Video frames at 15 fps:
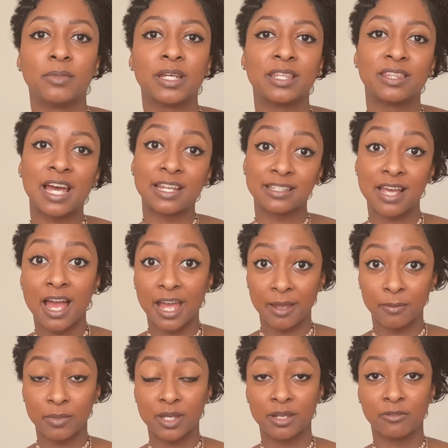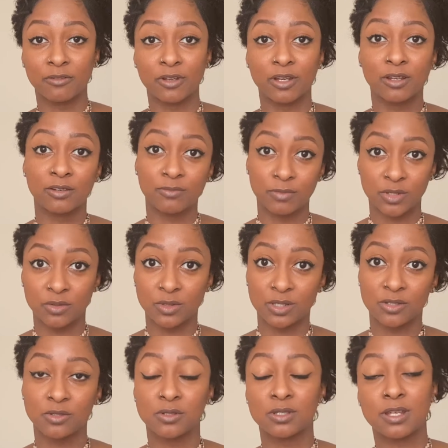In that time period between
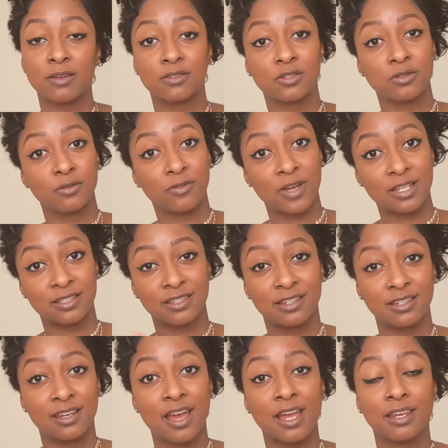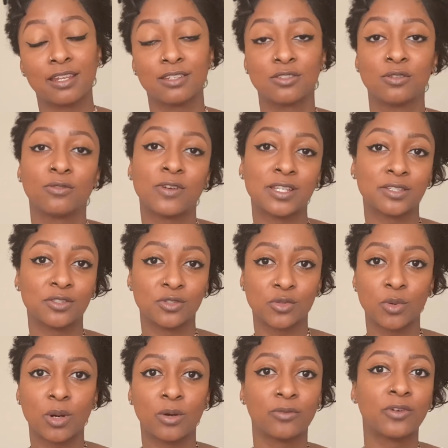2009 and
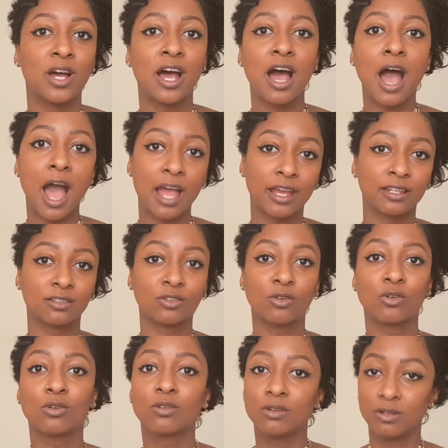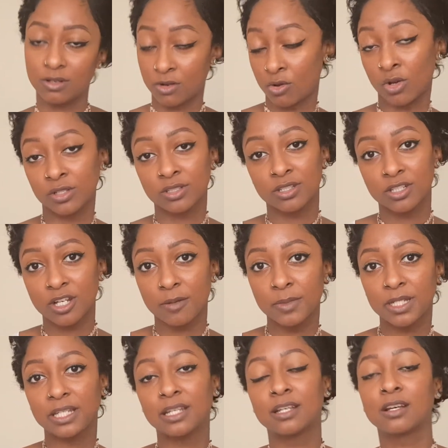2012, I had gone to
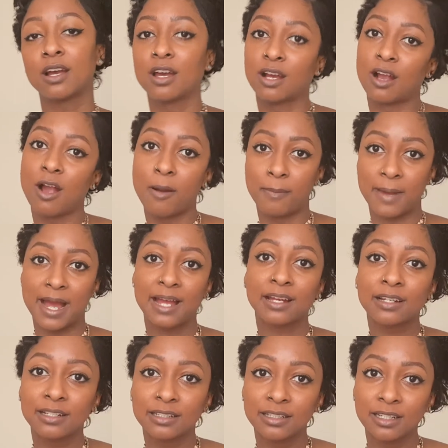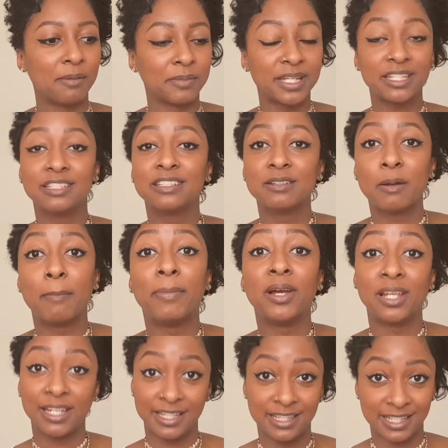Germany and come back. I'm in
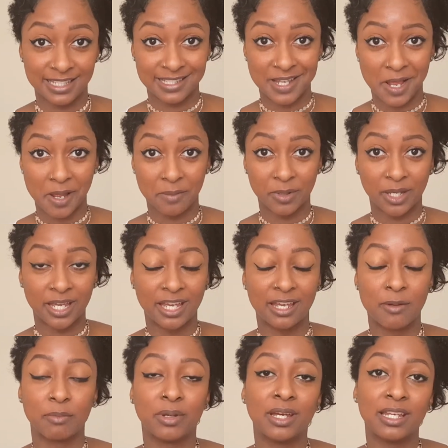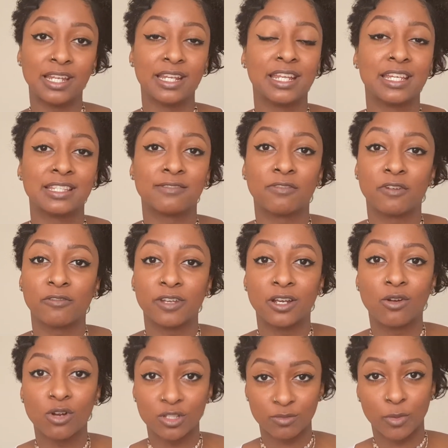Berlin this time, okay? And Berlin is a very
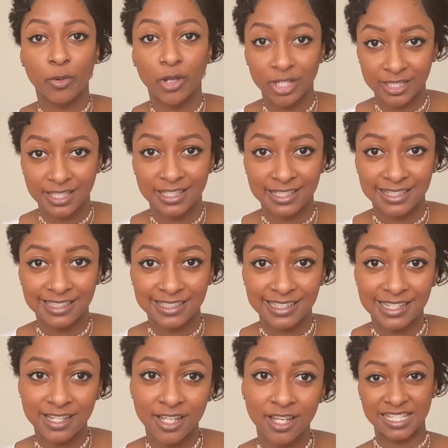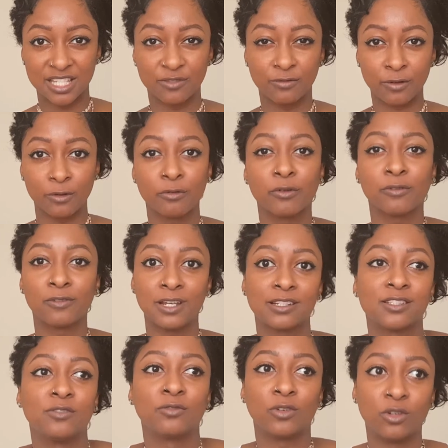cosmopolitan city. It's very
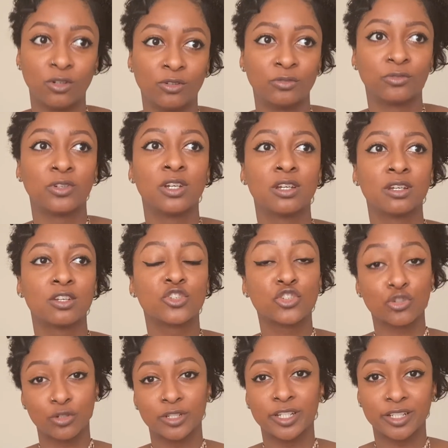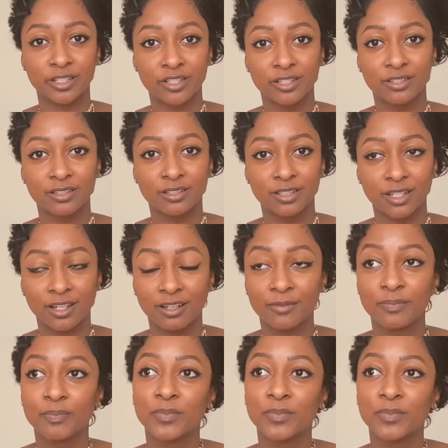reflective of Shoreditch, yeah?